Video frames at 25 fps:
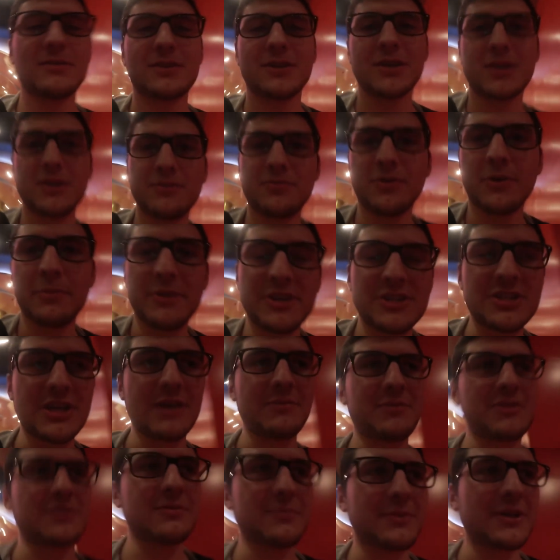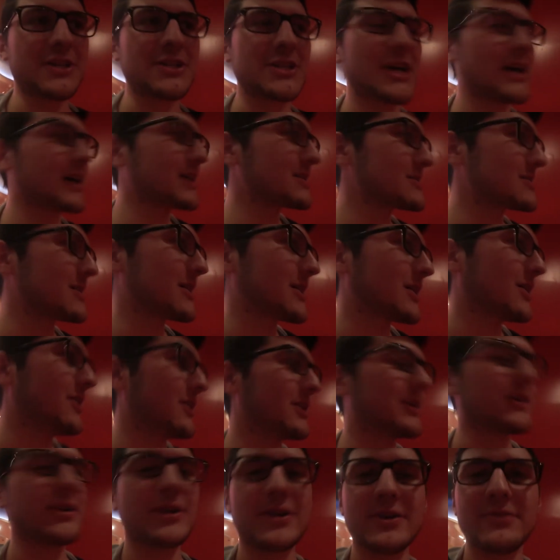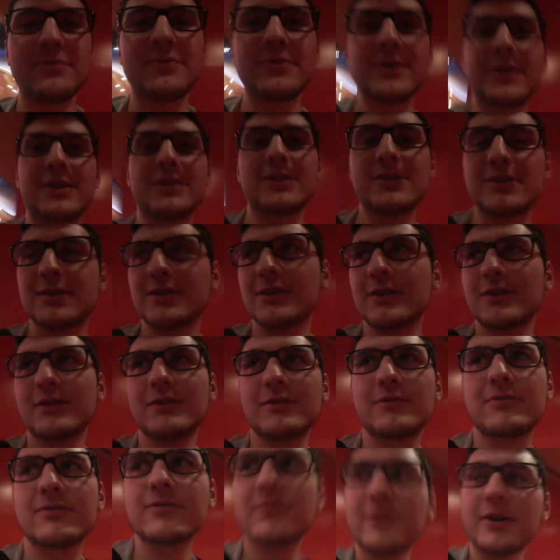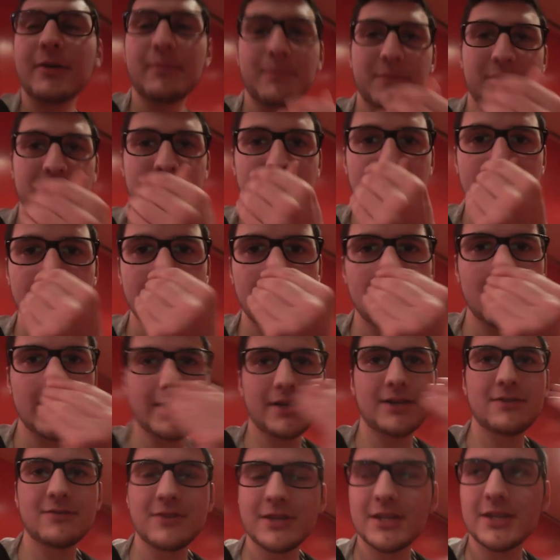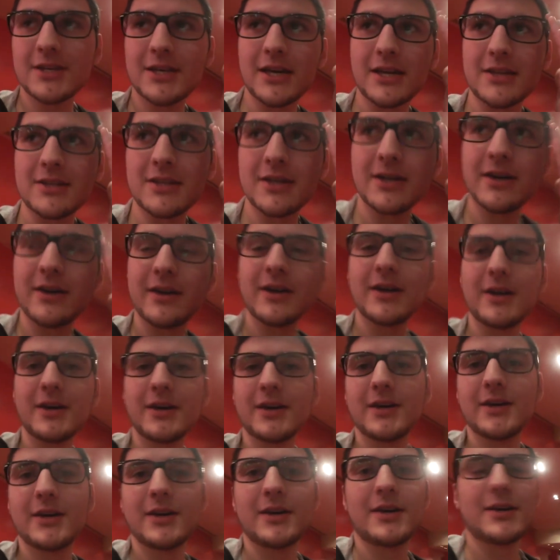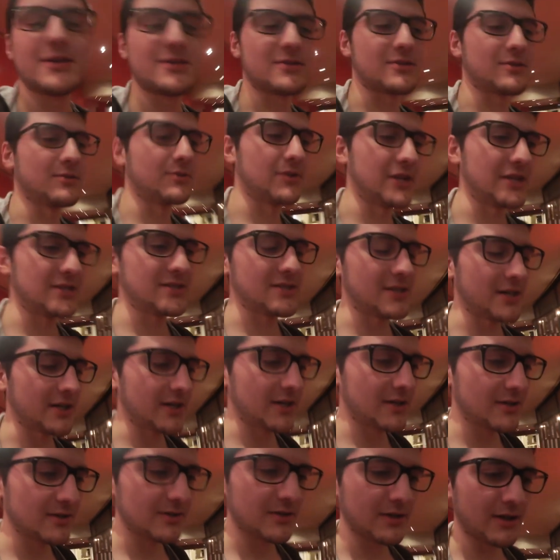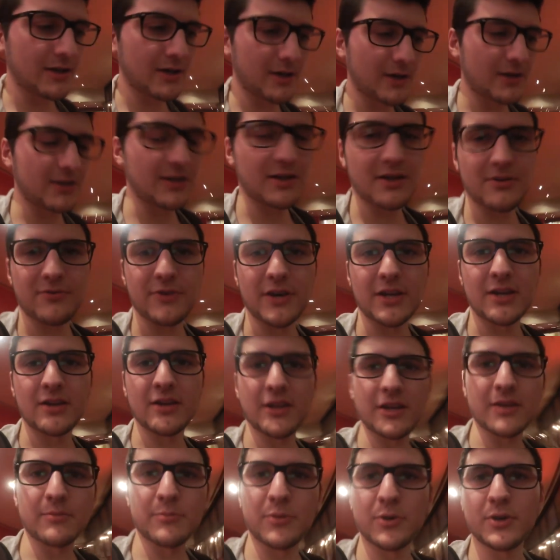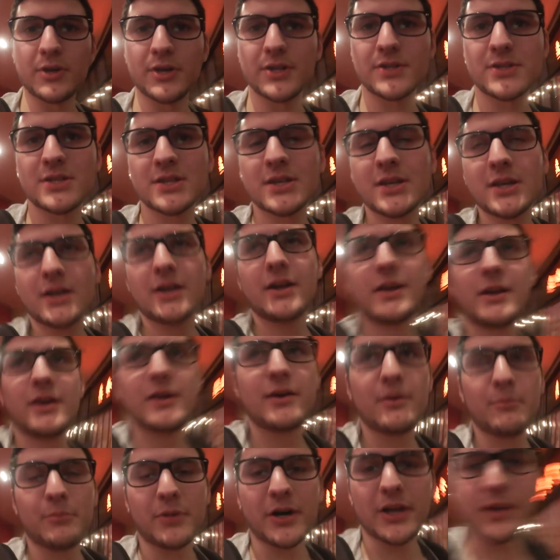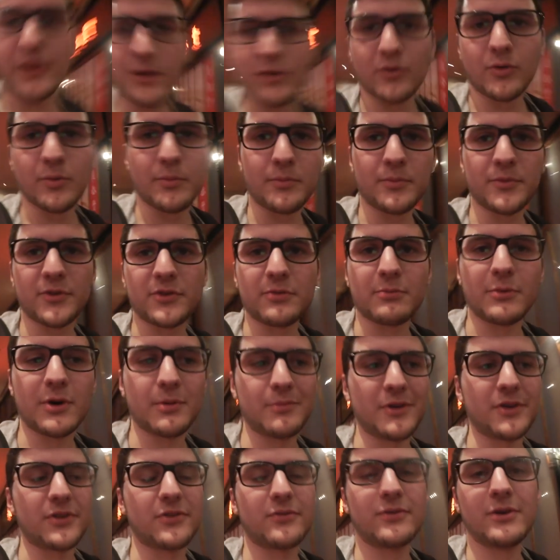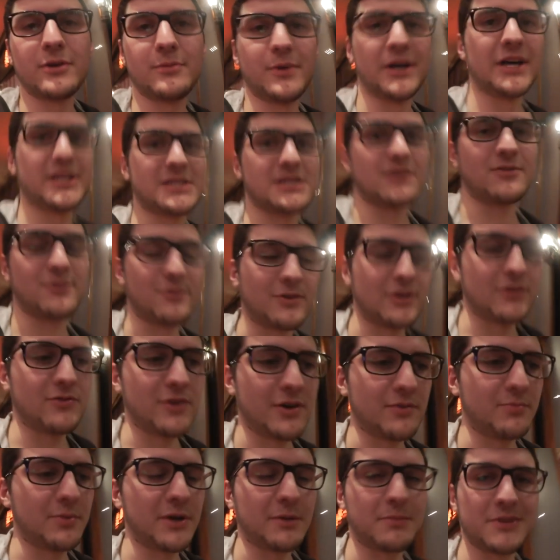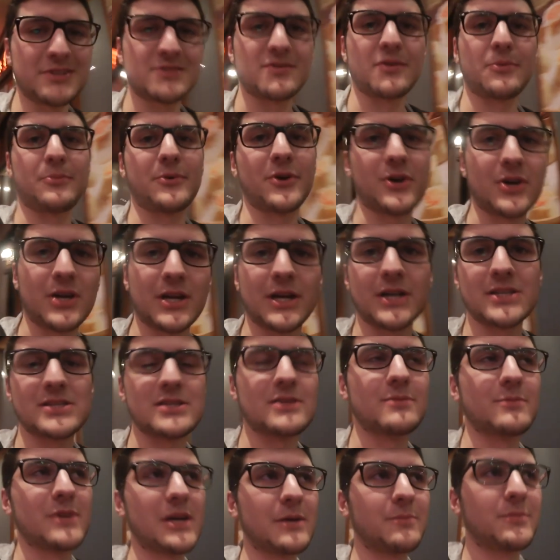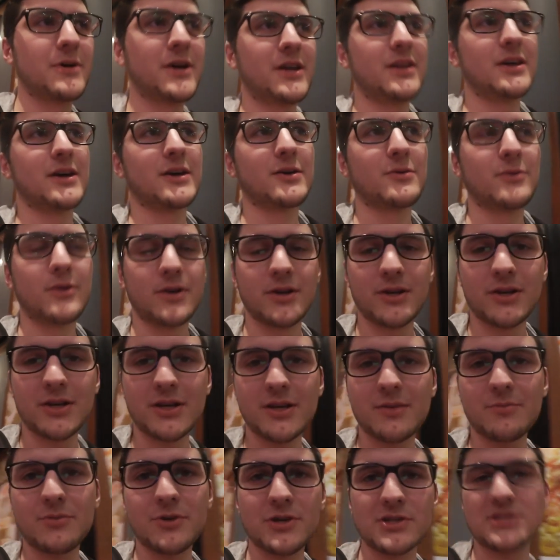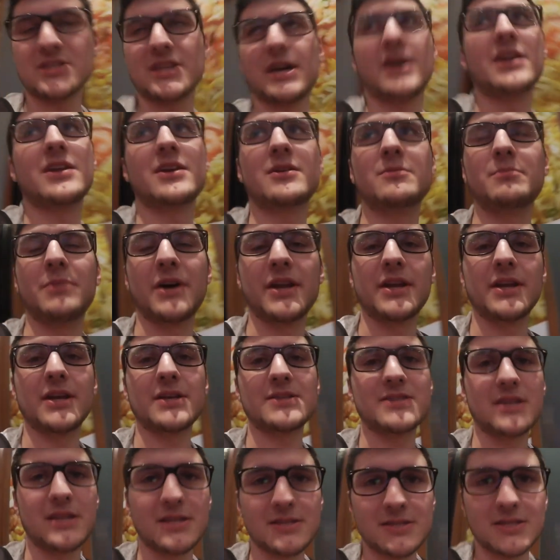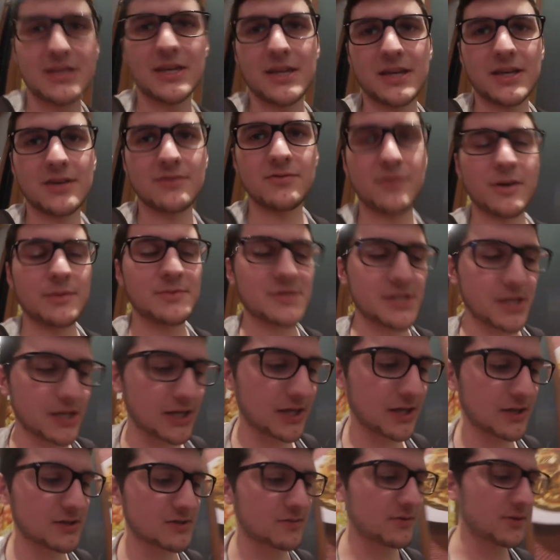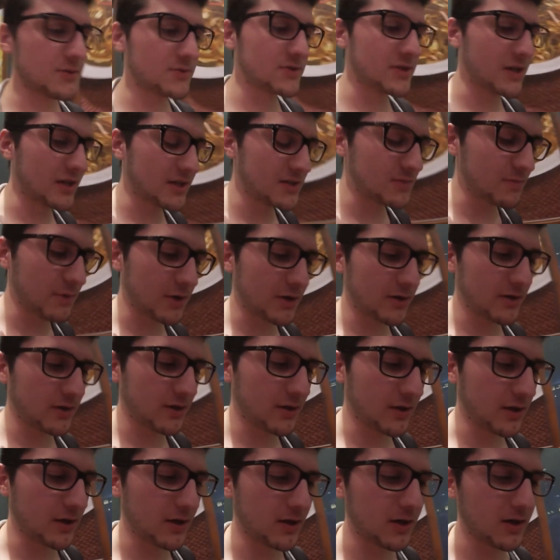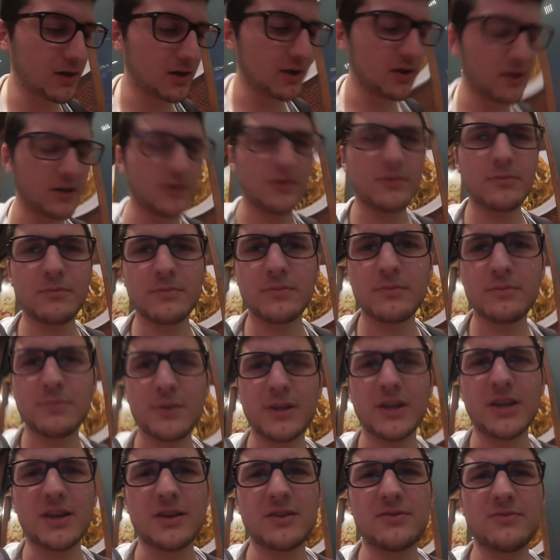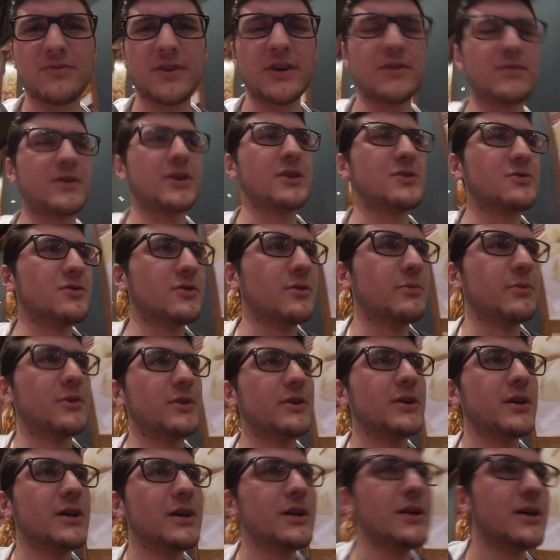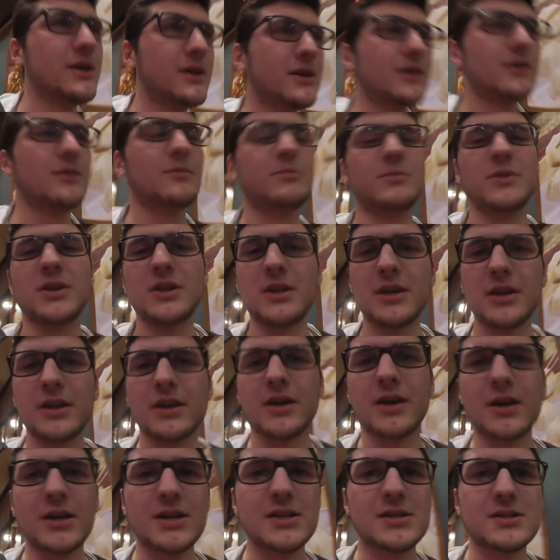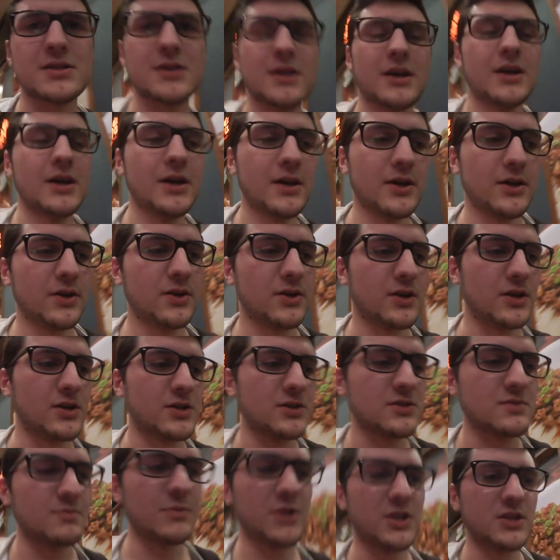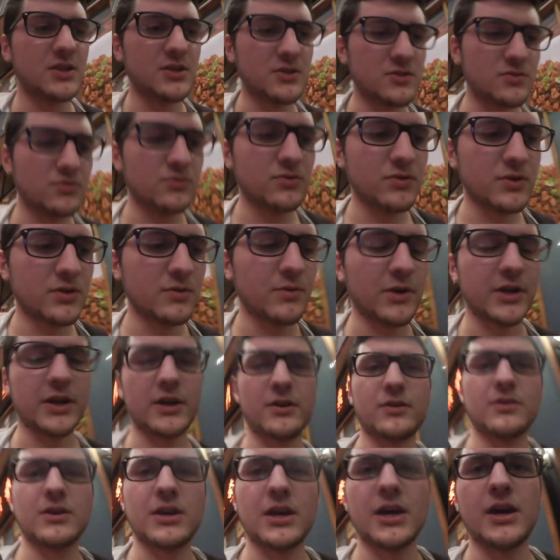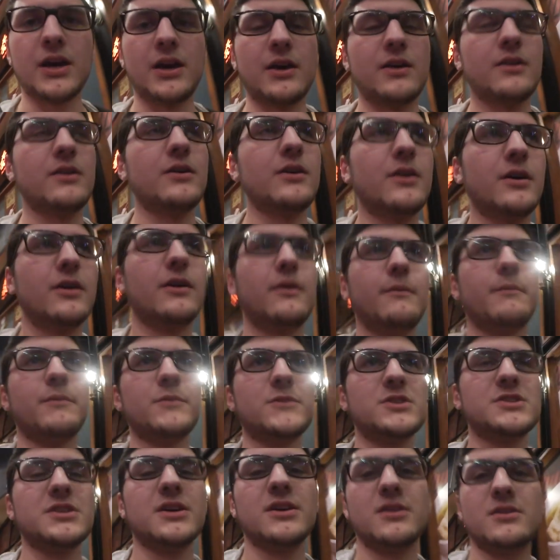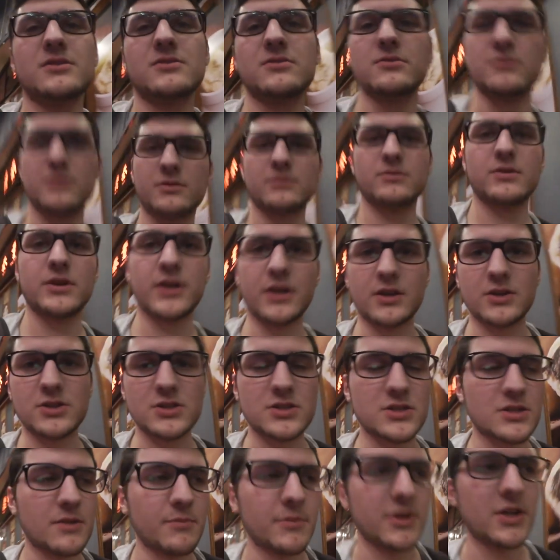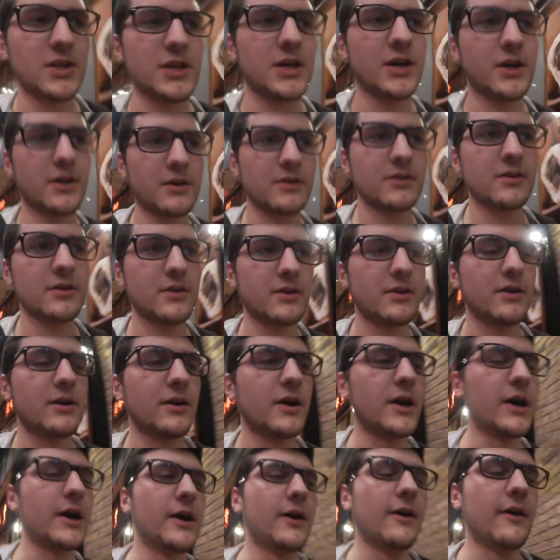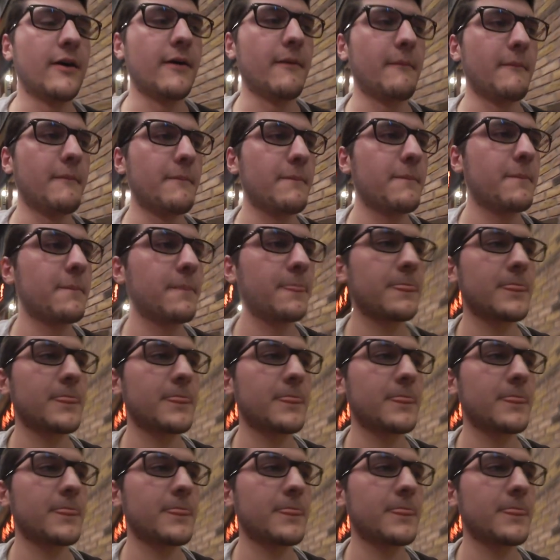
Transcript: Like he four bet jammed into my jacks, I called it off, and he flopped the nine, and we didn't get there. So that sucked, and then I fired another bullet. Button open, small blind three bets, I have twenty-five big blinds with pocket nines in the big blind, I go all in, pretty standard, button has ace king and flops the king, so we lose that as well. Uh, now I'm playing a five K turbo, me and the other guys that just made day two in the one hundred K, um, decided to like just jump in there. Um,